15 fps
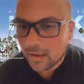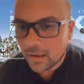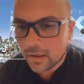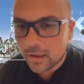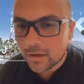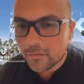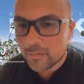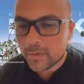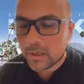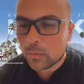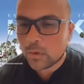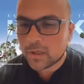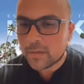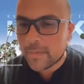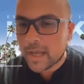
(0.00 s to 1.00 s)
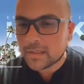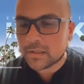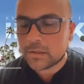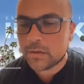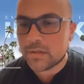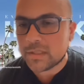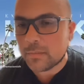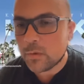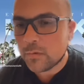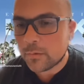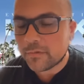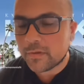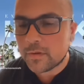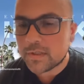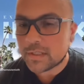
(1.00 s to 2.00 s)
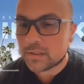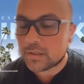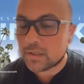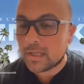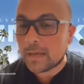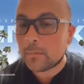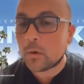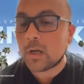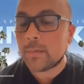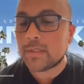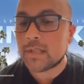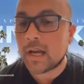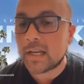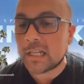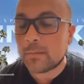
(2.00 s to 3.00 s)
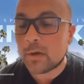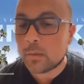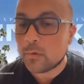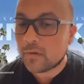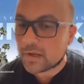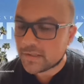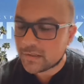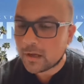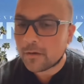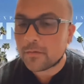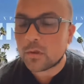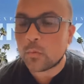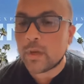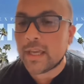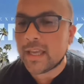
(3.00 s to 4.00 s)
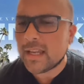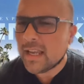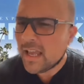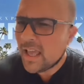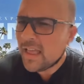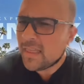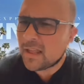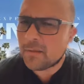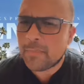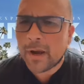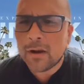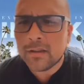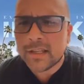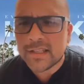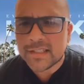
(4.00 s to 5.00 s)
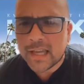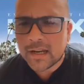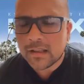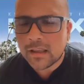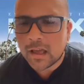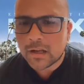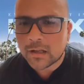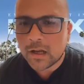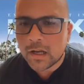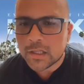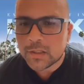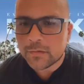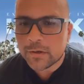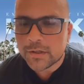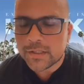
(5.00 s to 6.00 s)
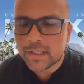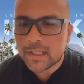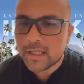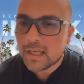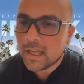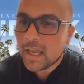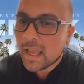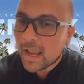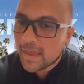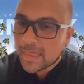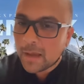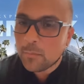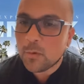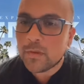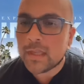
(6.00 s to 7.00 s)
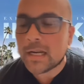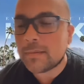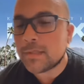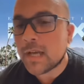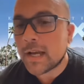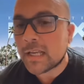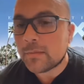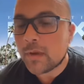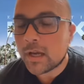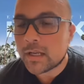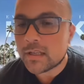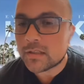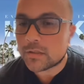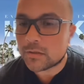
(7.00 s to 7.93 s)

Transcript: Hey everybody, welcome back to Tuesday Movie Reviews, and today I'm going to be talking about a movie I saw over the weekend that apparently has had a lot of controversy, and that movie that I'm talking about is